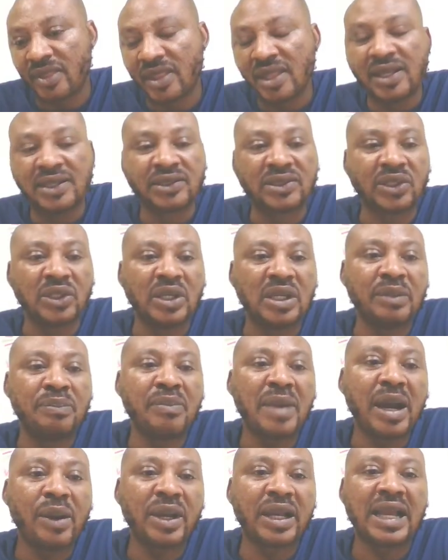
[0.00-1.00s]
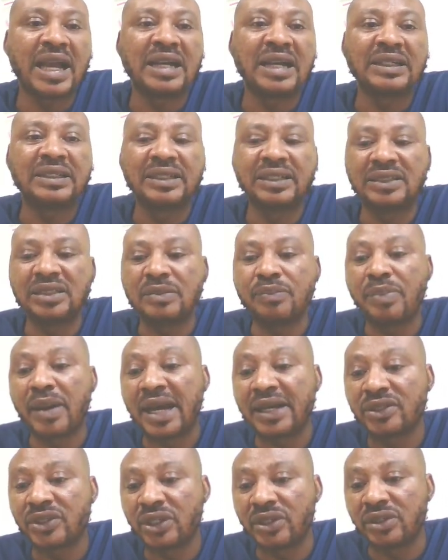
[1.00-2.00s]
So a malware can create a
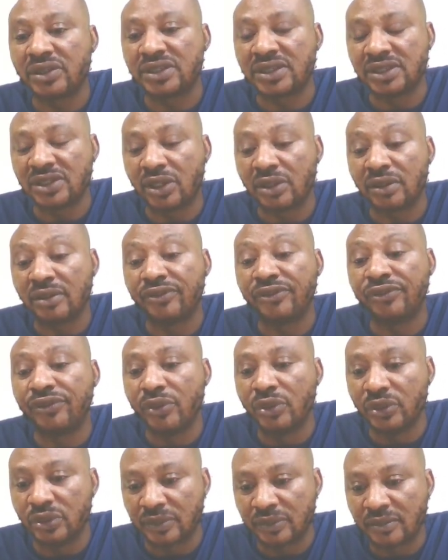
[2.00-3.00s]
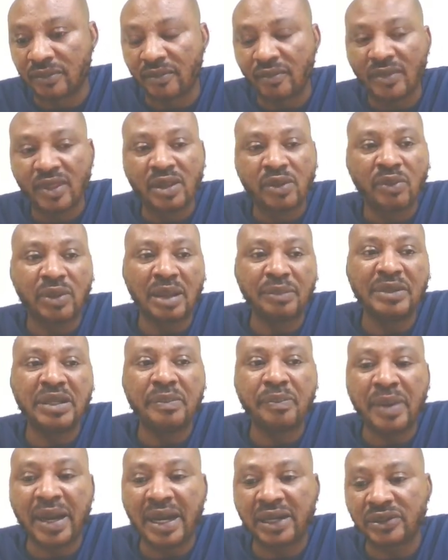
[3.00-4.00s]
backdoor on your phone. When I
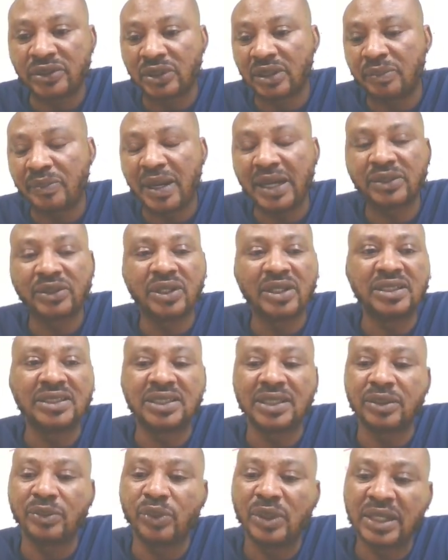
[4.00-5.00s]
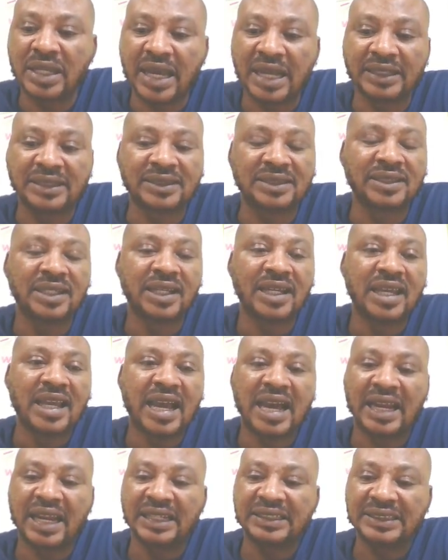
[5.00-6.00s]
mean a backdoor is the way that
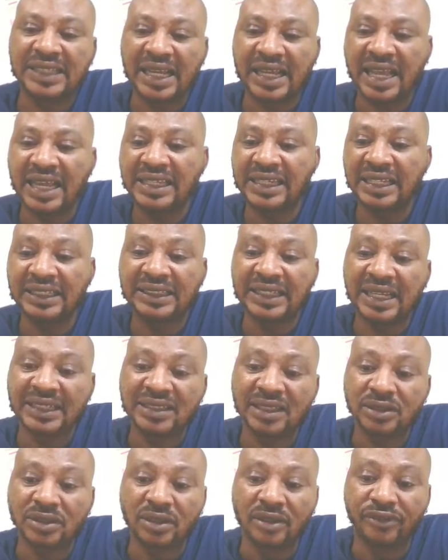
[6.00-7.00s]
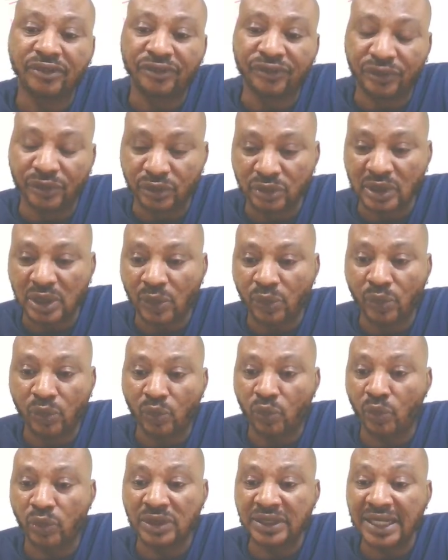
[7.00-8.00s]
an attacker gets access to your phone
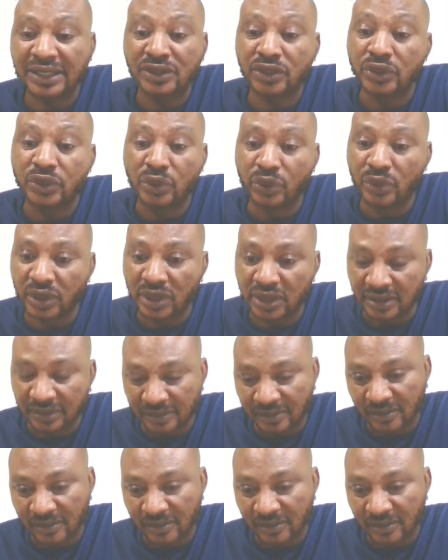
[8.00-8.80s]
without you knowing.